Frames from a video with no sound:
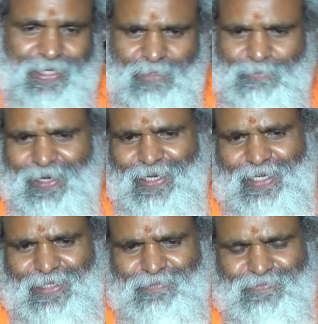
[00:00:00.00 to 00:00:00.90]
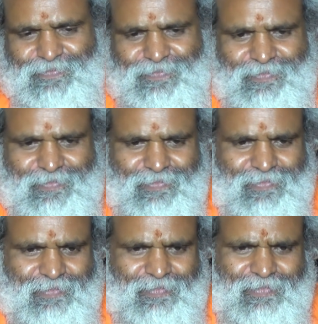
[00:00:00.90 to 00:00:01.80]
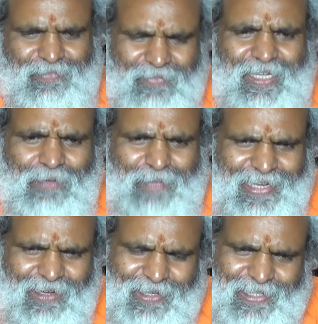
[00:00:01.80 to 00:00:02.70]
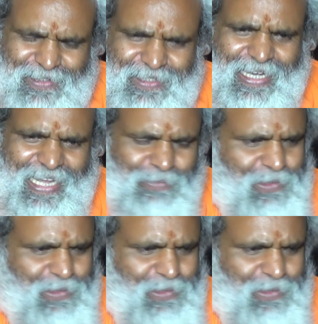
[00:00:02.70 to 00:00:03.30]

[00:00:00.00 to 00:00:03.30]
differently. In many occasions I have